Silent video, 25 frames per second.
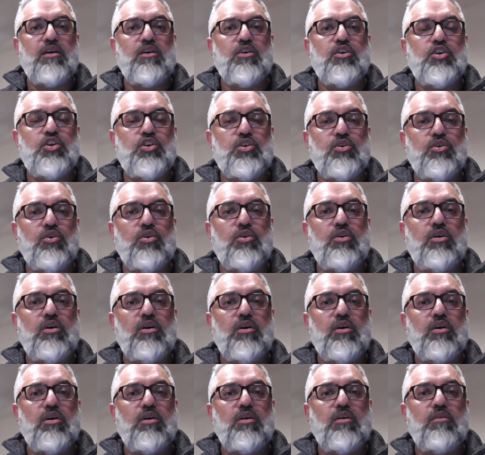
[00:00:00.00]
should
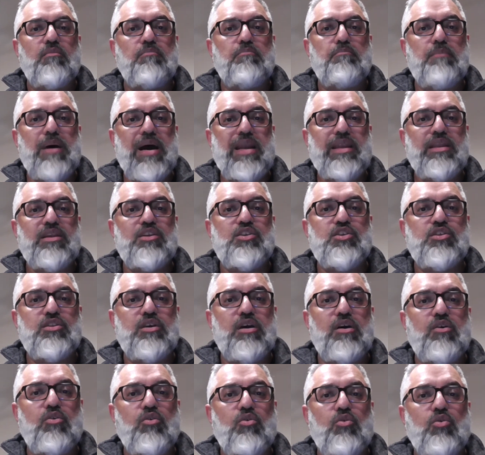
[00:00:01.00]
manage
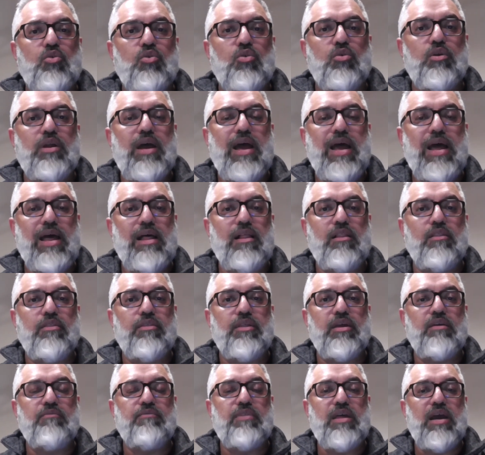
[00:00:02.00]
their own health
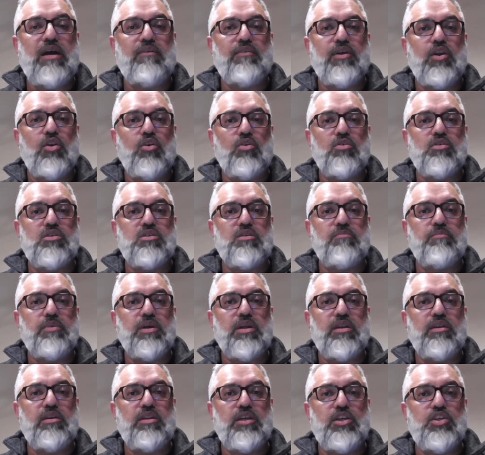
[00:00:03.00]
if they have a long-term
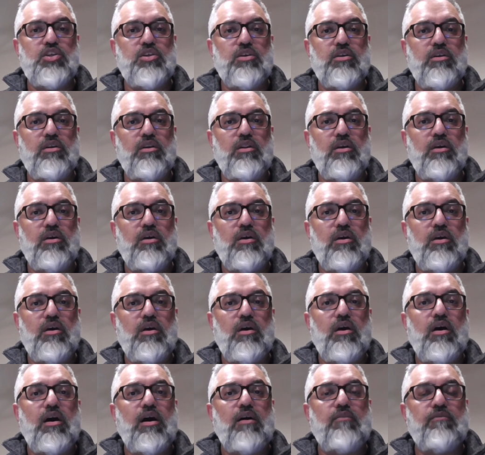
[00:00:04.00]
condition,
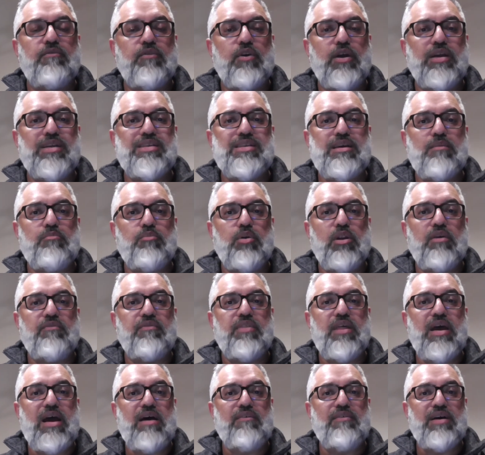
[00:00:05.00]
and for example, if
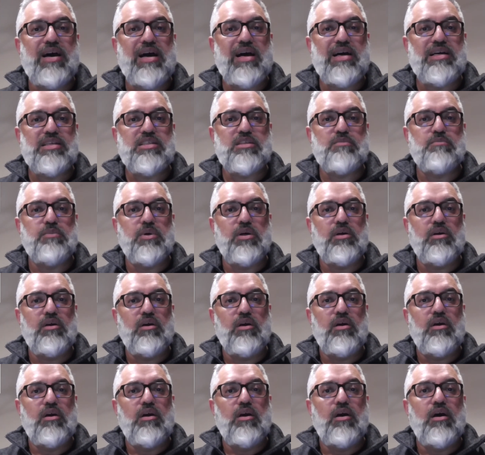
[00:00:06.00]
they have asthma
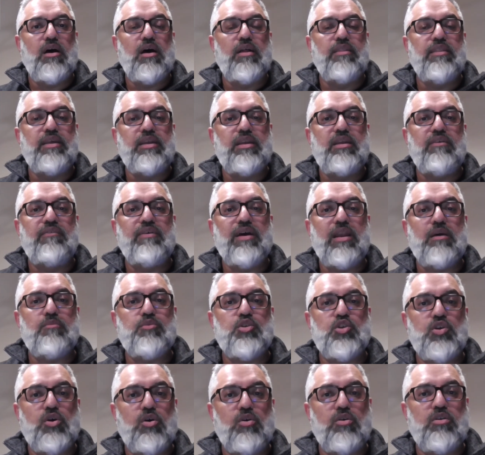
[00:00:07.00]
and they develop
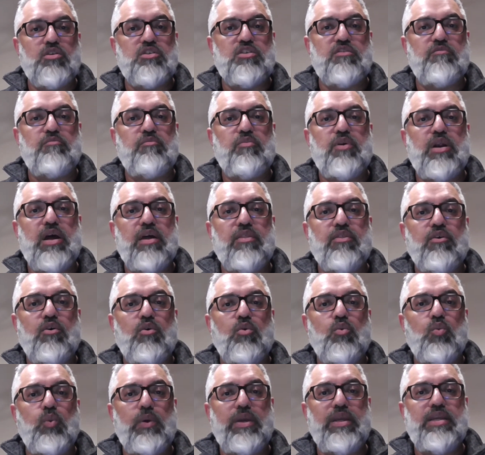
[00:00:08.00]
shortness of breath or
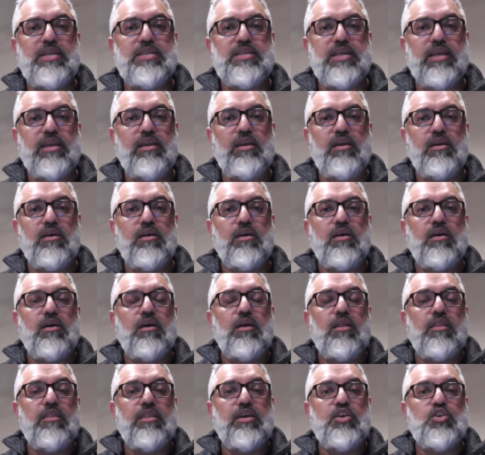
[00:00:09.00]
wheezing,
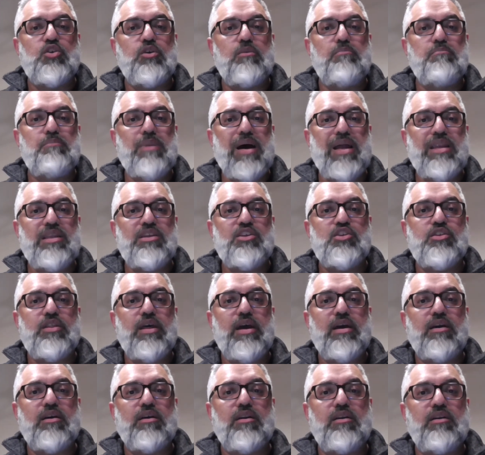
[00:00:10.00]
they should manage
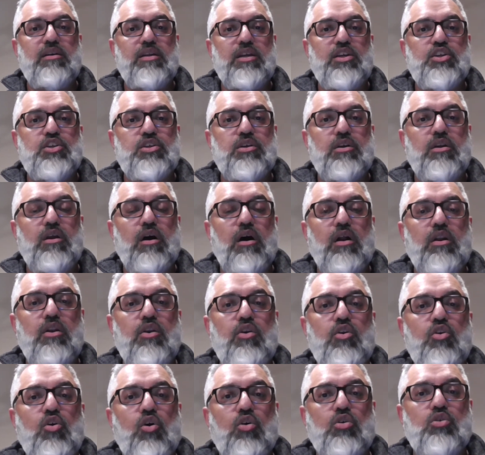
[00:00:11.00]
their condition
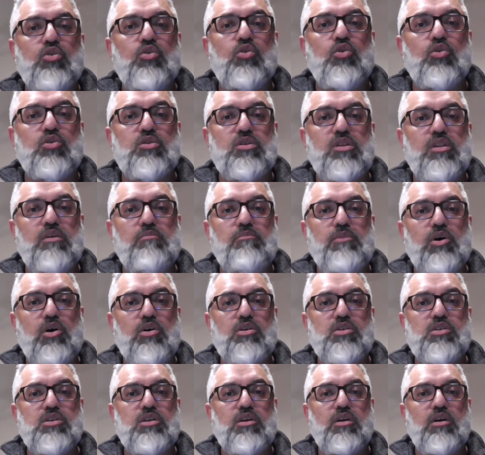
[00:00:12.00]
and not go to the
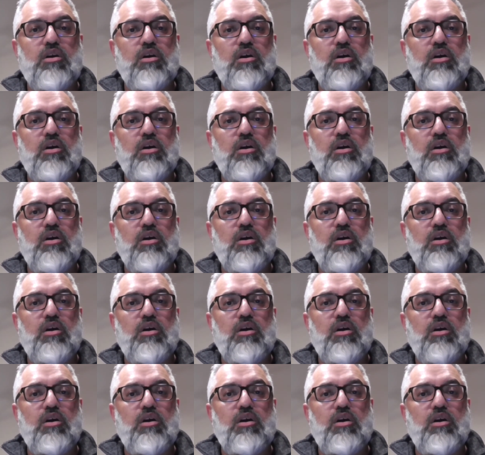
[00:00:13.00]
mosque